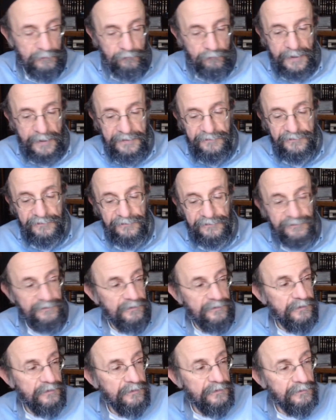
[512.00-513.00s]
writes
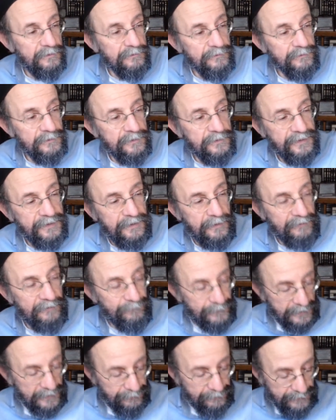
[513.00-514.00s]
here, and
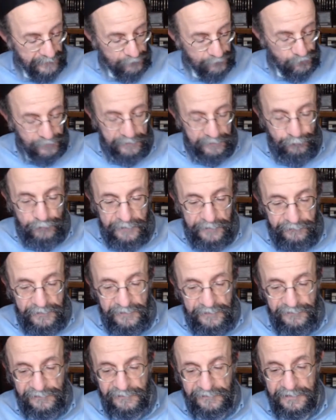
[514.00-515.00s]
again, I mentioned
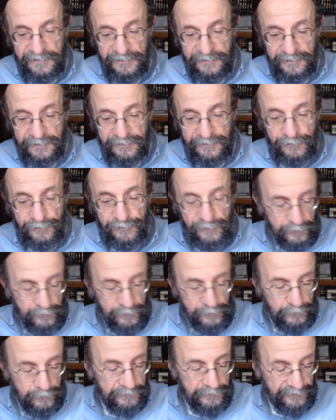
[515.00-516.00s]
previously that there's a
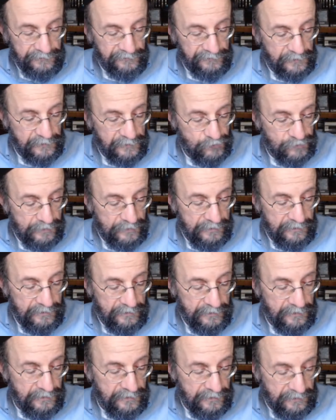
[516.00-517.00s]
whole discussion
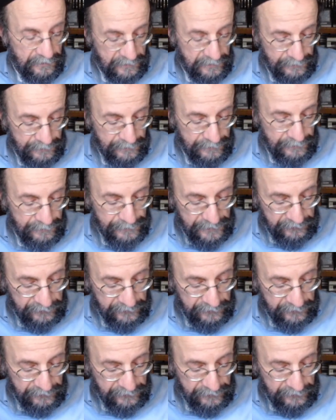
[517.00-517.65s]
among